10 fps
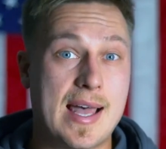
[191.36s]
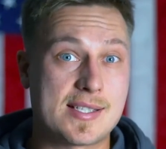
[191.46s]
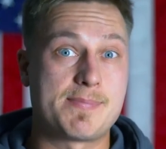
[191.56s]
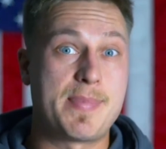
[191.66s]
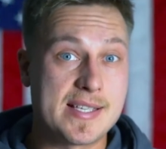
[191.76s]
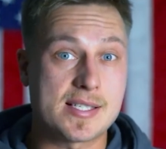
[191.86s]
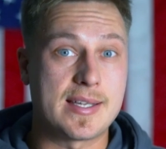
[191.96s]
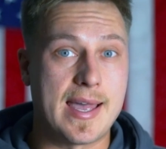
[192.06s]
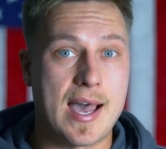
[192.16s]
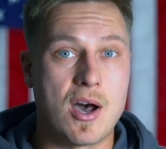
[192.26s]
That's
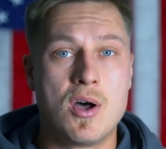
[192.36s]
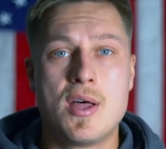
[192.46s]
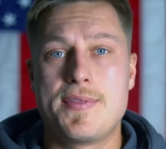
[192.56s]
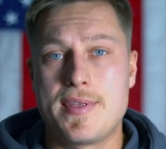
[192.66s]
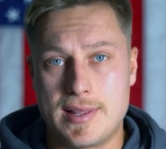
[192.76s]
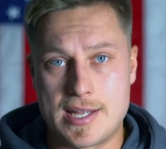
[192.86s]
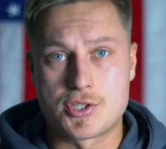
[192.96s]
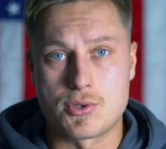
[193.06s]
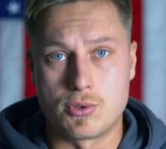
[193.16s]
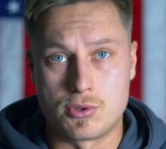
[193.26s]
basically how the
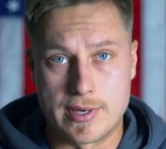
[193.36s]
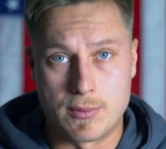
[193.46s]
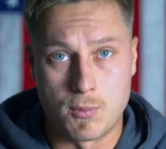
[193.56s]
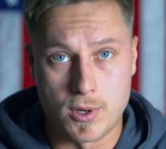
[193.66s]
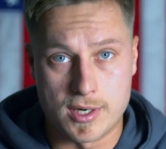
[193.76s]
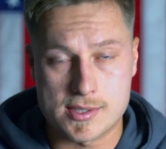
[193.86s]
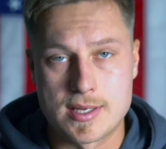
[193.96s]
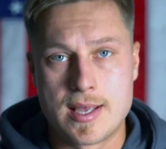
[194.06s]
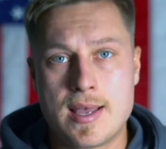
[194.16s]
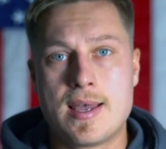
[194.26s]
electrical grid works.
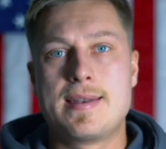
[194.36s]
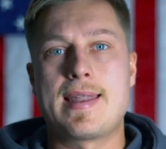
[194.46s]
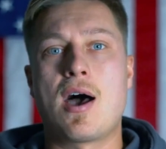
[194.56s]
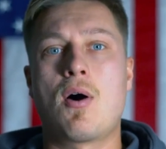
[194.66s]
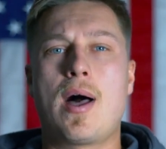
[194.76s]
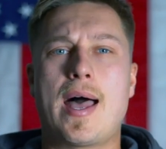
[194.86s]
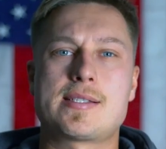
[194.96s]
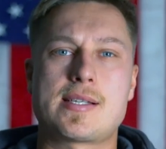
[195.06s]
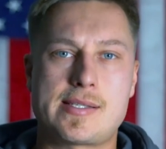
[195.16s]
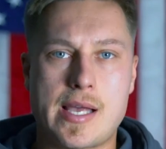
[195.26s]
Now,
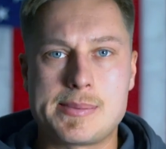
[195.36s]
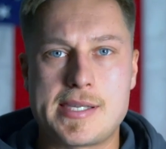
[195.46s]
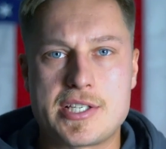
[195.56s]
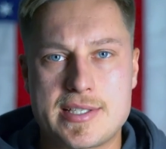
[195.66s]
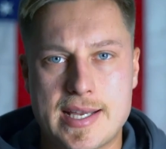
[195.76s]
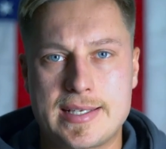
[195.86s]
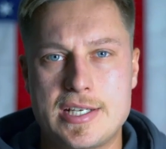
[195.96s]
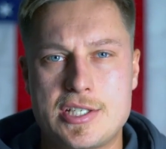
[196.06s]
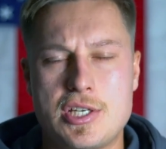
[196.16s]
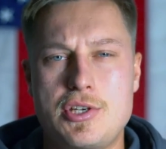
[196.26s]
as a substation
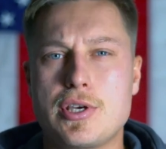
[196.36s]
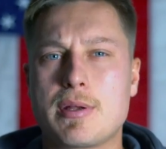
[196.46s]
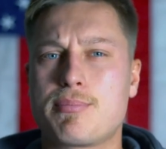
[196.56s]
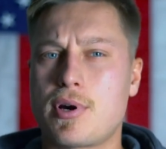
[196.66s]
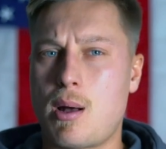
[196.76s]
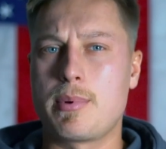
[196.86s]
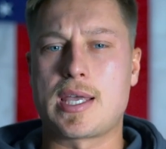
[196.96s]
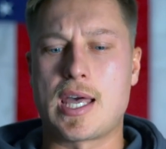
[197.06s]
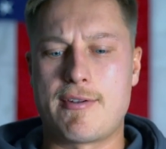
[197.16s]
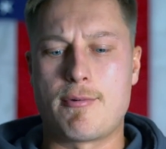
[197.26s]
technician, you could probably
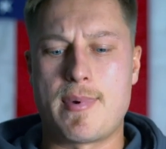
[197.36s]
kind of